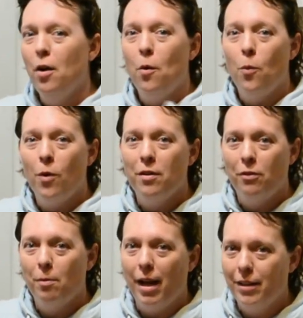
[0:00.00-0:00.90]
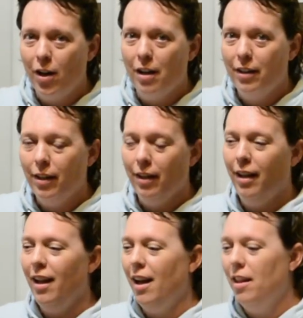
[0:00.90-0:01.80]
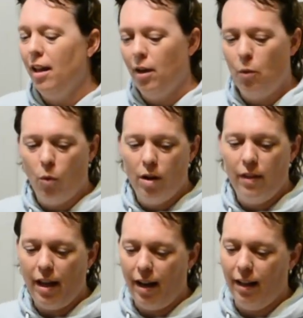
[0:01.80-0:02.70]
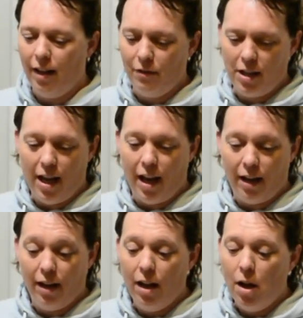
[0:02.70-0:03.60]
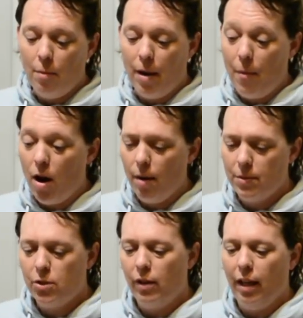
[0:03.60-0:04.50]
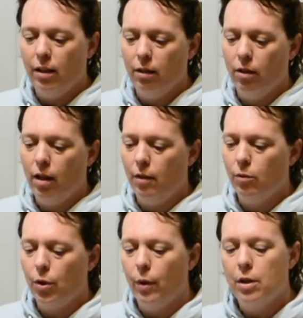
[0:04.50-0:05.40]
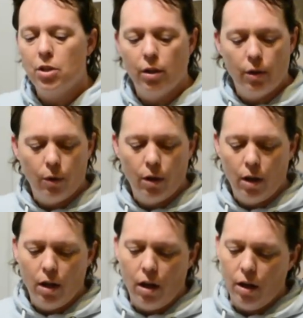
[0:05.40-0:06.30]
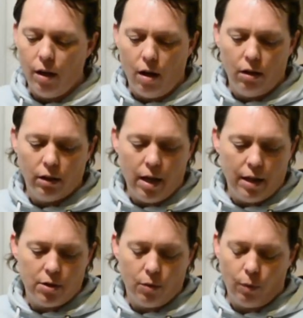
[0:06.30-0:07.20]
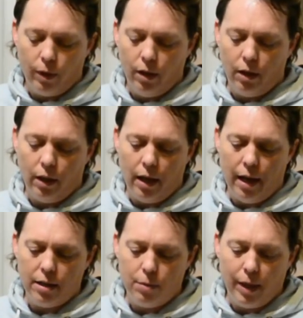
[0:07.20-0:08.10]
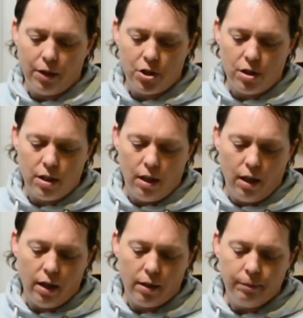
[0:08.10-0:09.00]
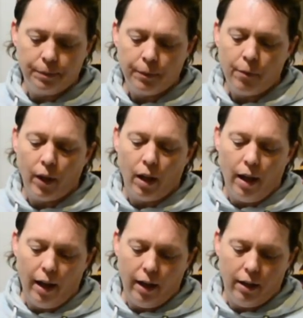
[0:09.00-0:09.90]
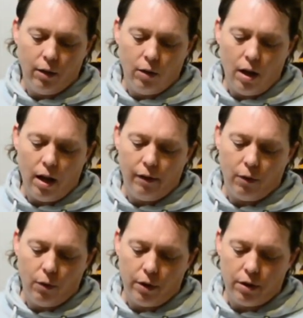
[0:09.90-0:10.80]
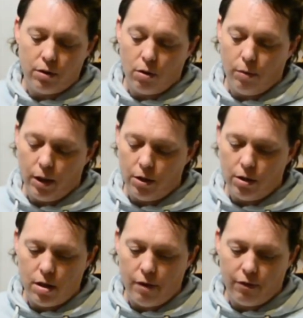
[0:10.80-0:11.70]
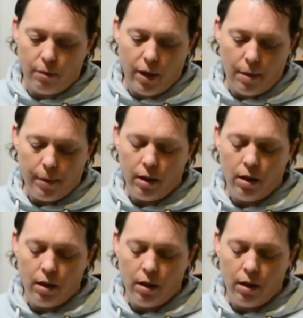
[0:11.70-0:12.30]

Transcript: one for my daughter, and then one that I left at my mom's so they could look through it too. All kinds of really nice pictures in here, and I've ordered so much stuff from them.